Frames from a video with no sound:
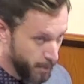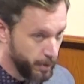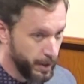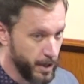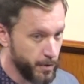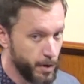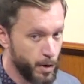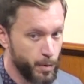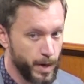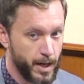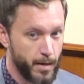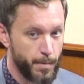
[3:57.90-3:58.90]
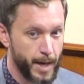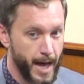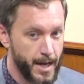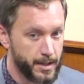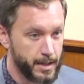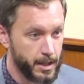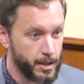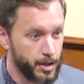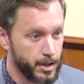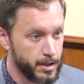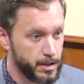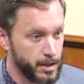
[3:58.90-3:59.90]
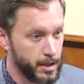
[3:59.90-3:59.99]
planned roadway capacity. You can see